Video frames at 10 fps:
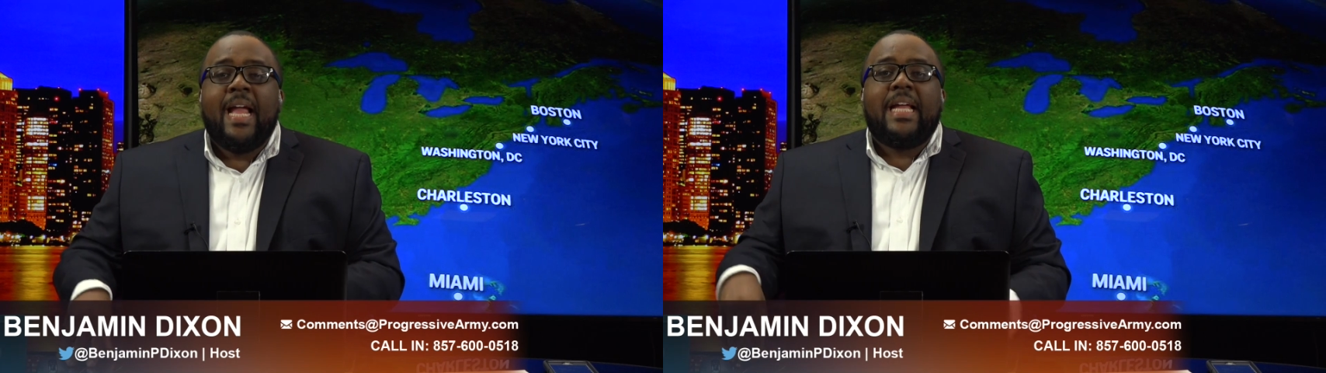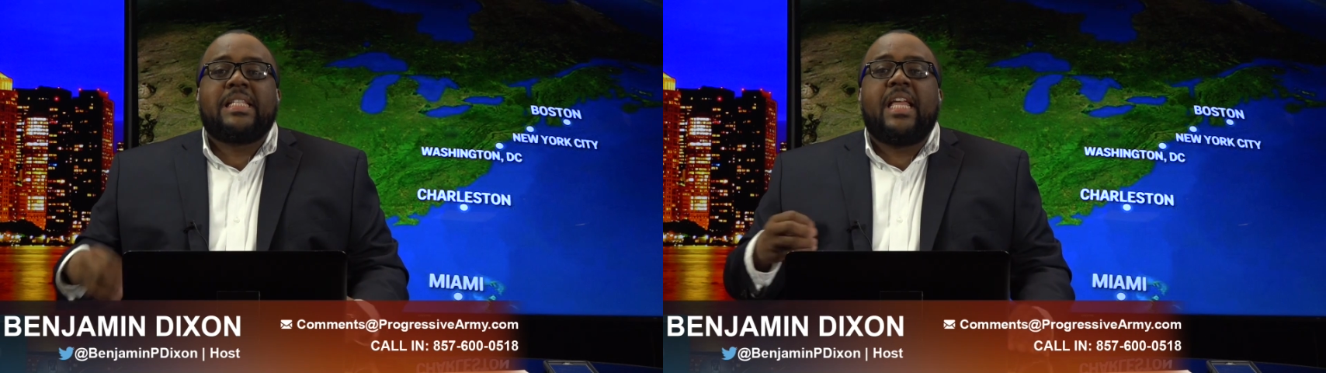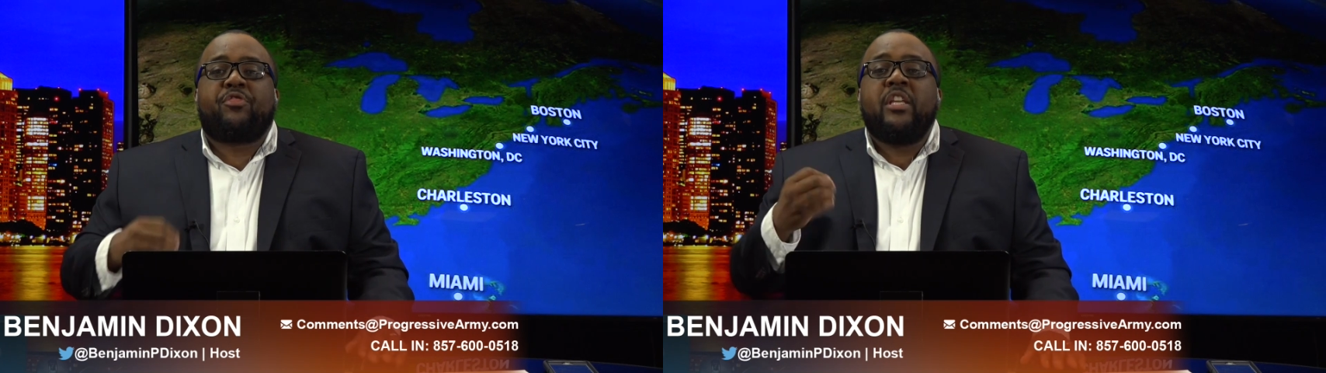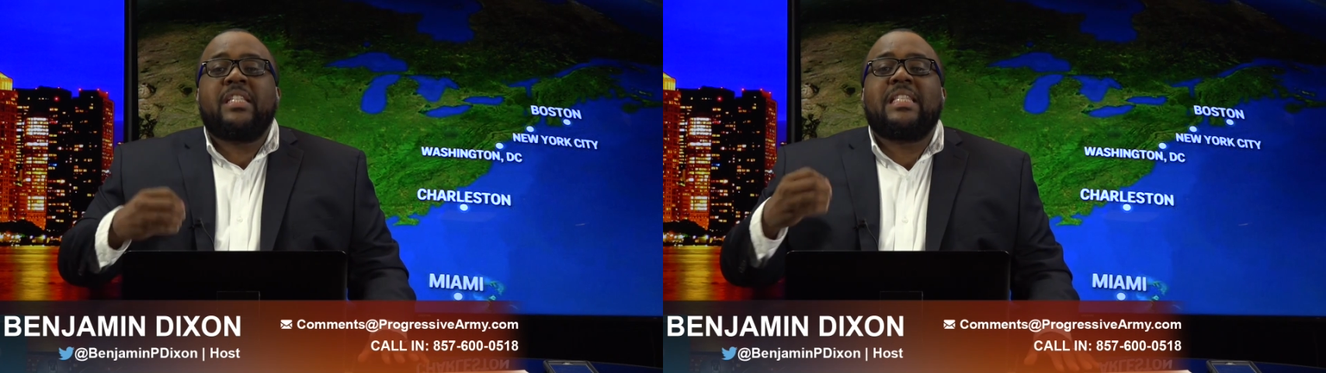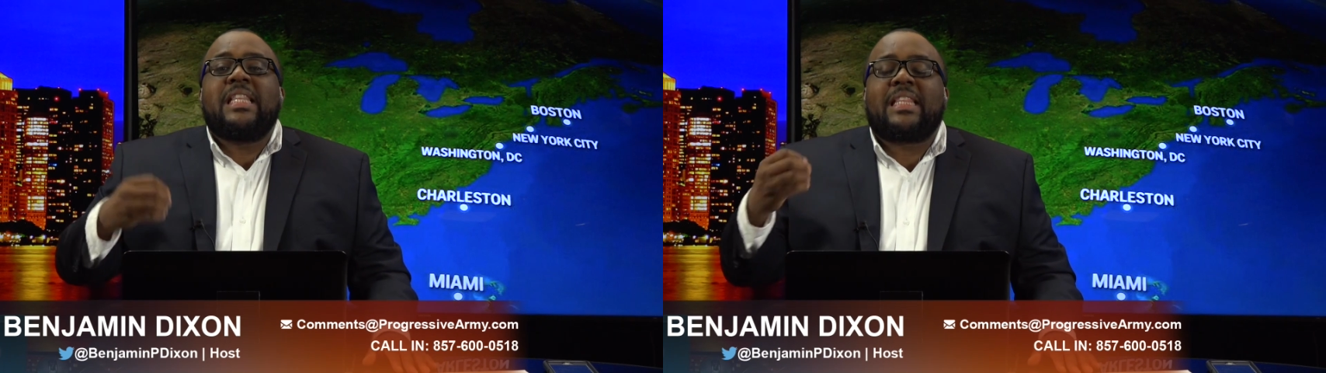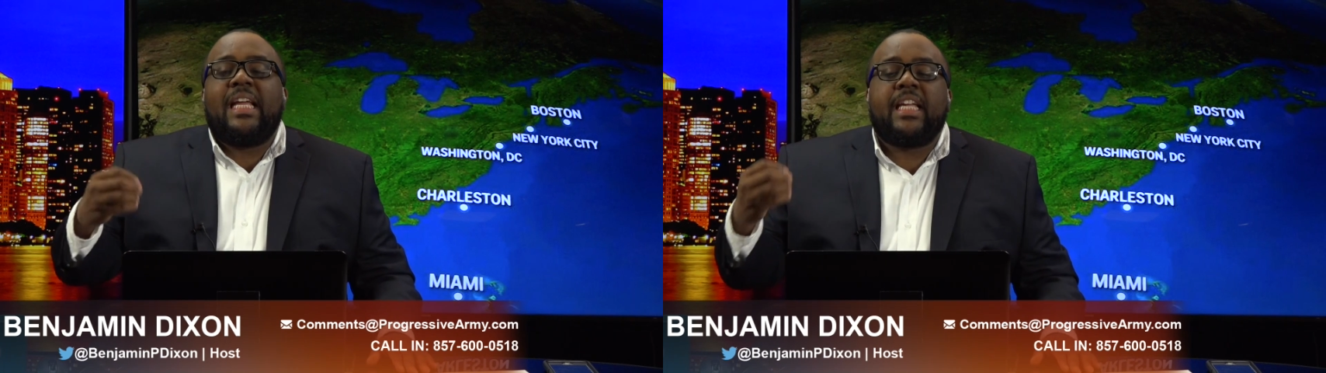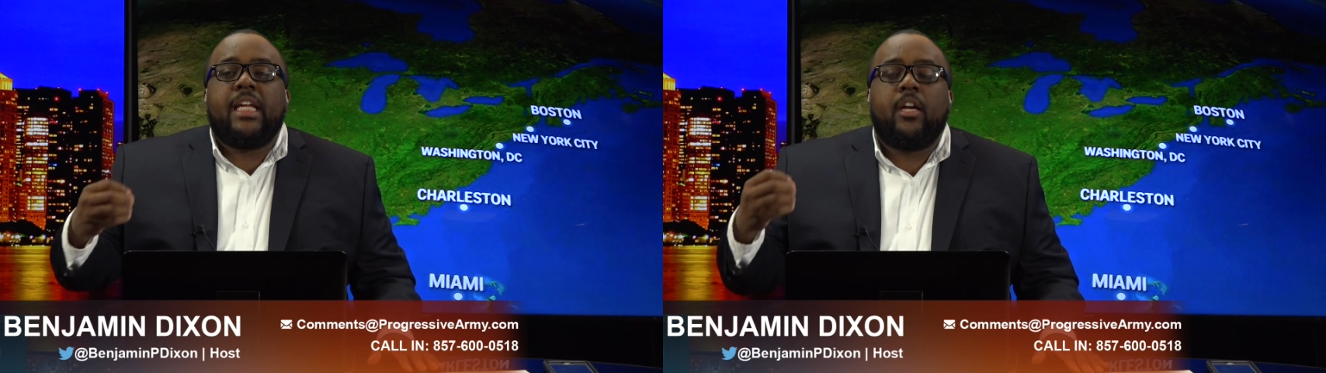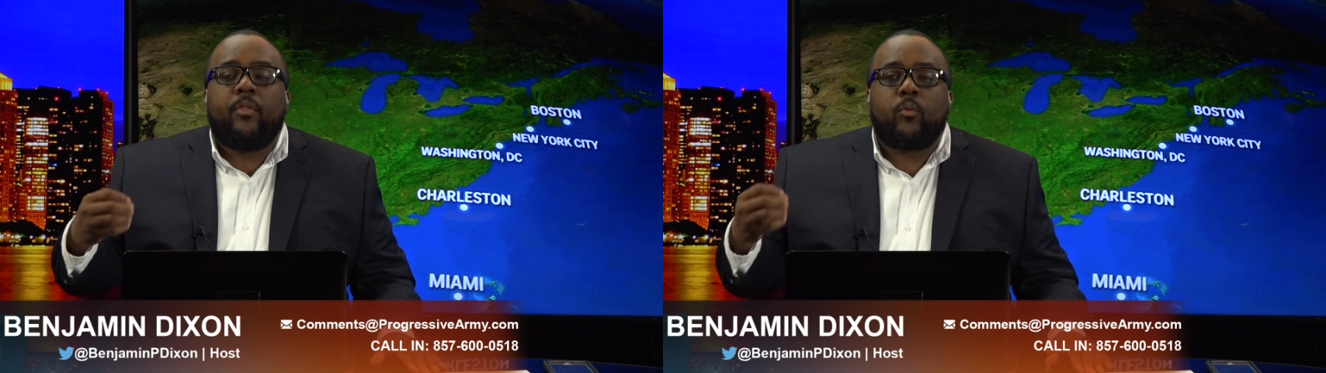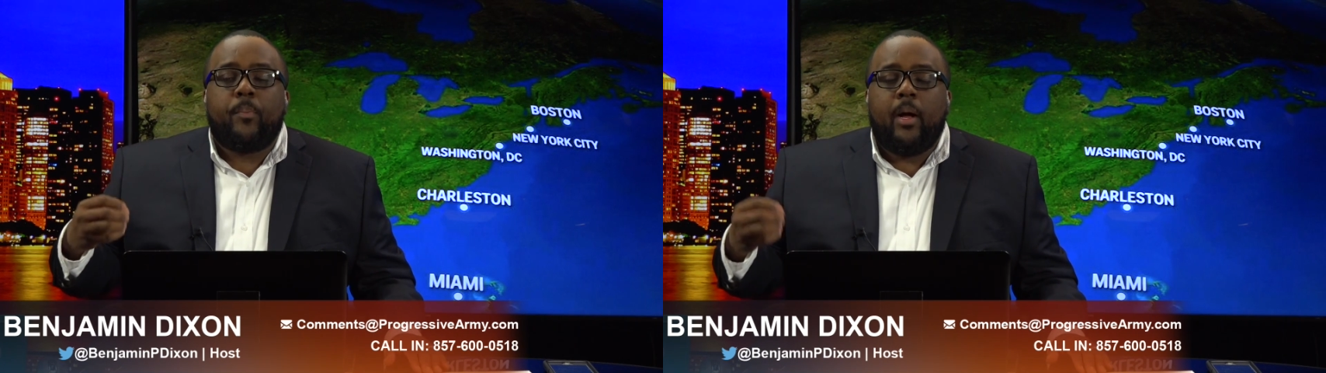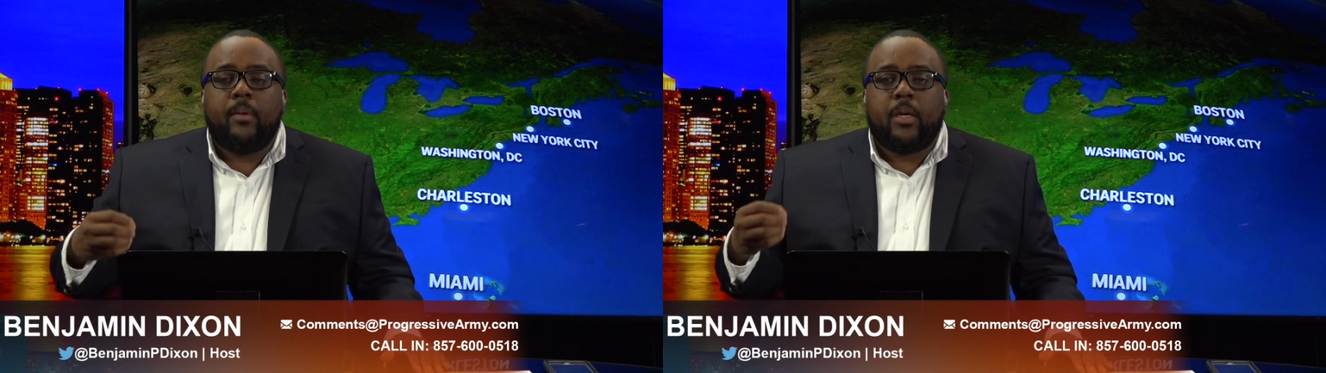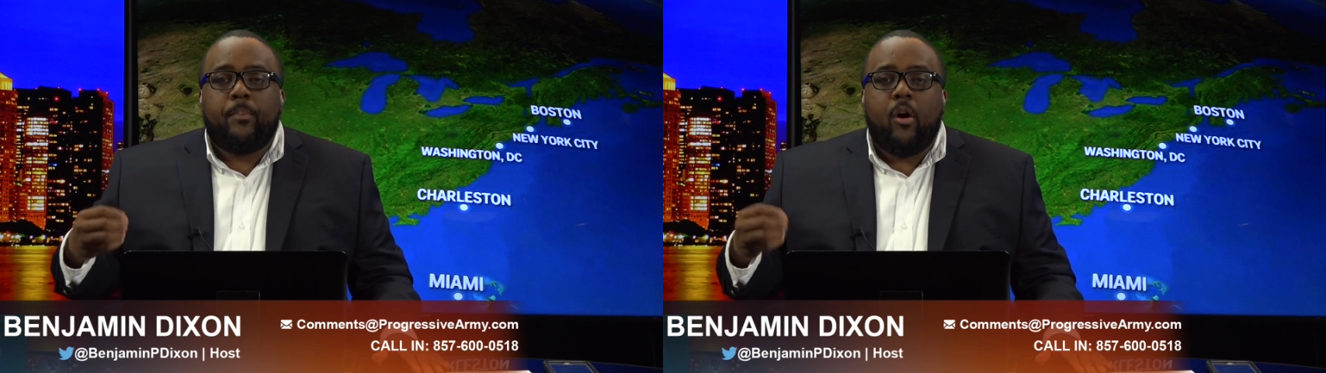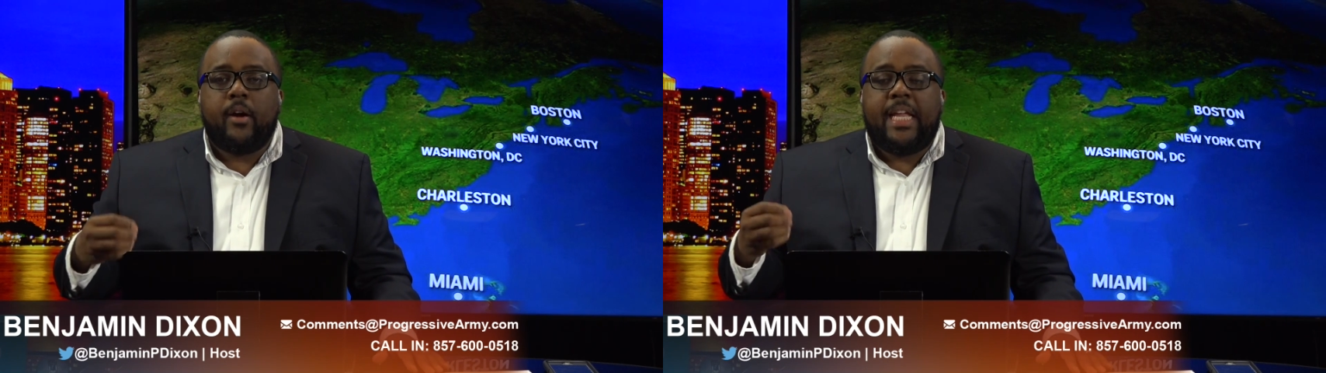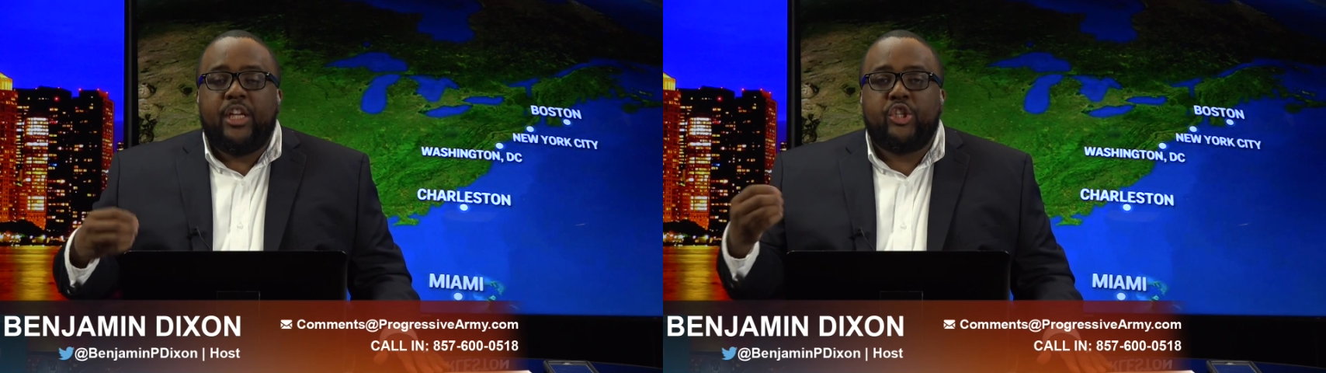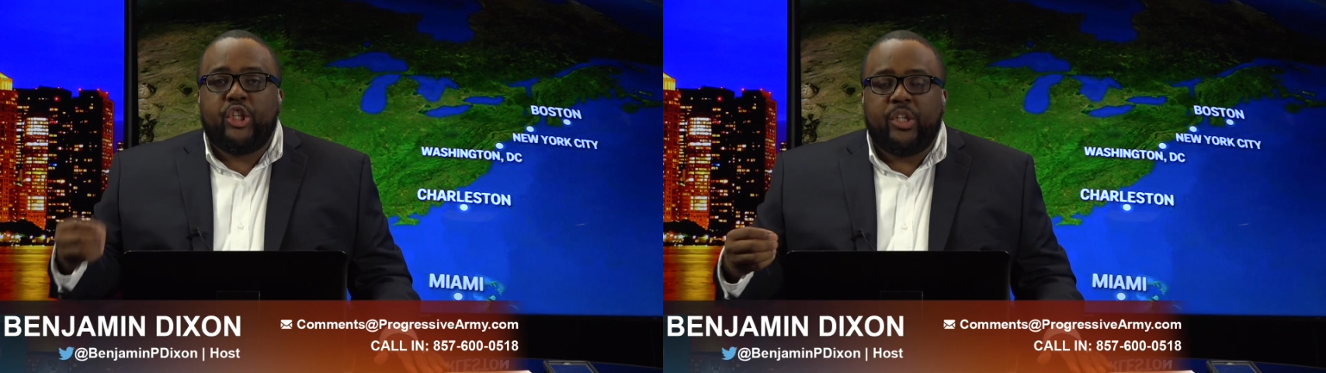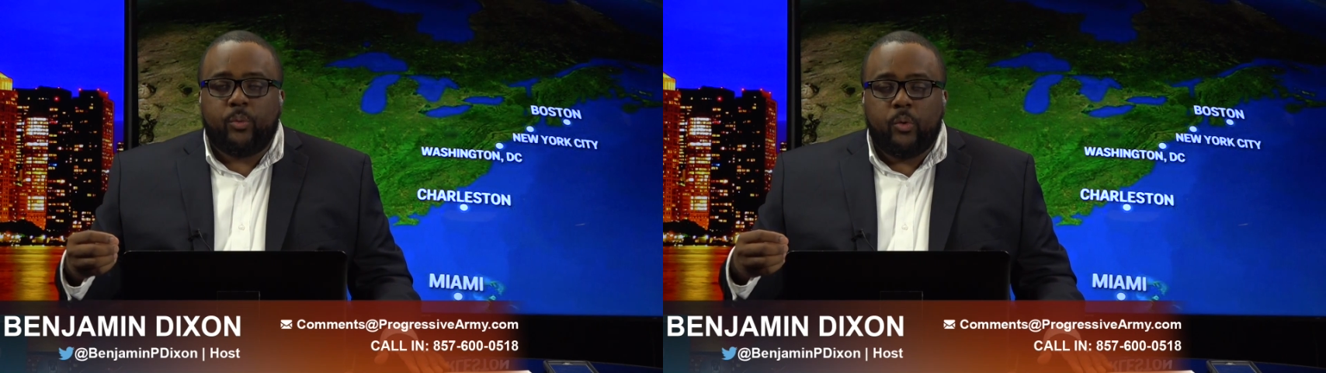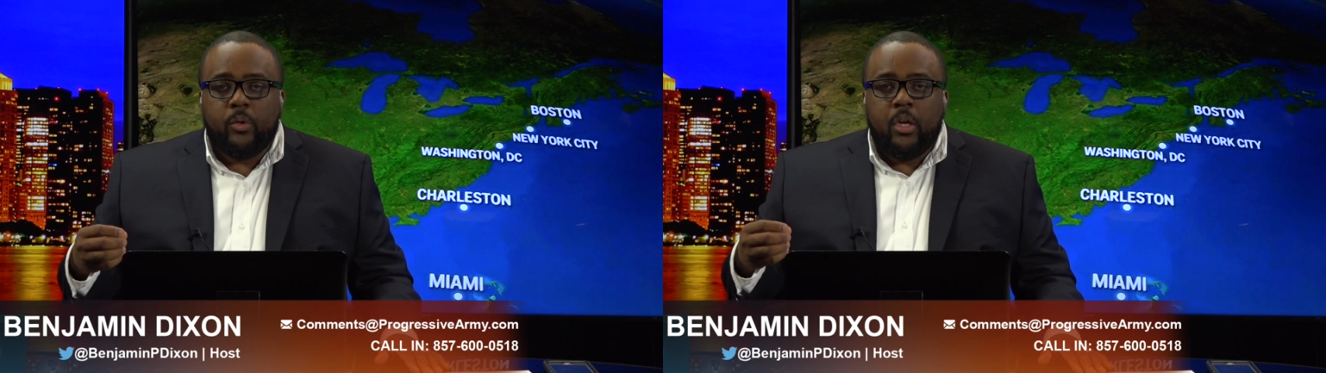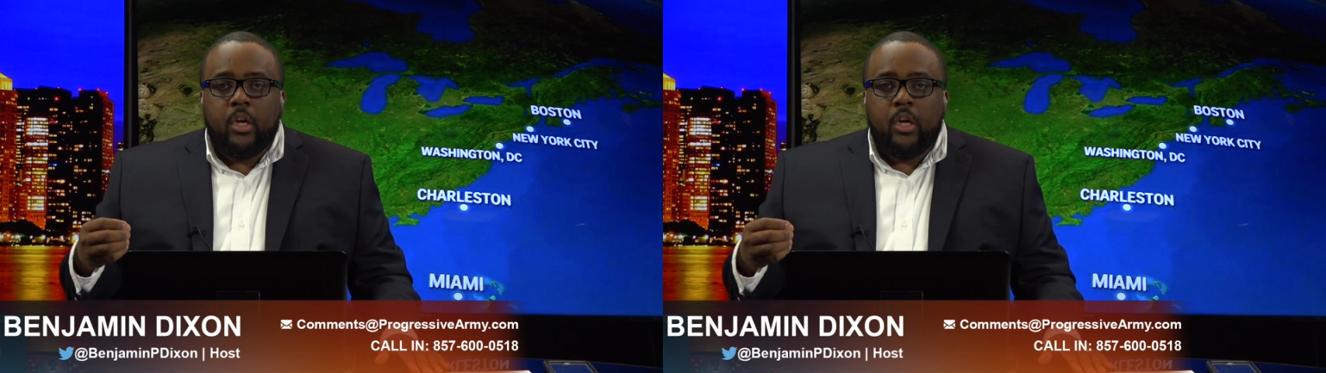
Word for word: is that this is the thinking of the Republican Party in general.